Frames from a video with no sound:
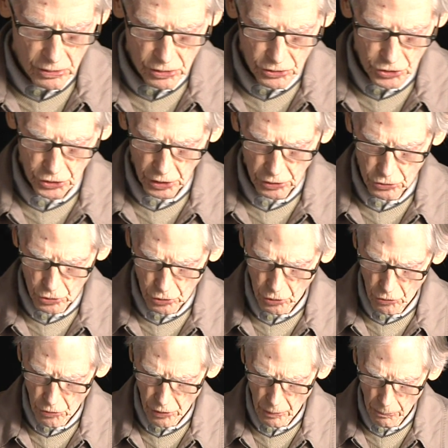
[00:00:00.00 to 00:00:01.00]
She
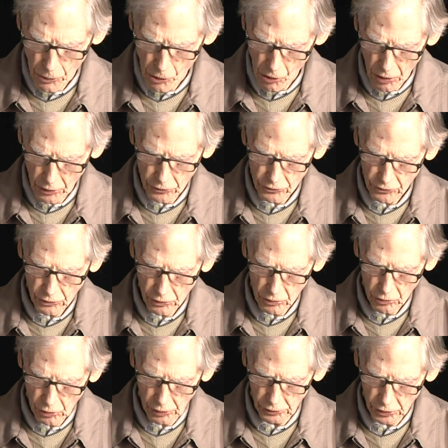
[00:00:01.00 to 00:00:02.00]
drew the parts
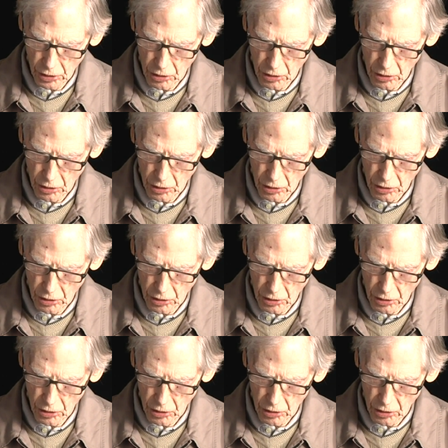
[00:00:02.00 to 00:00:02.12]
on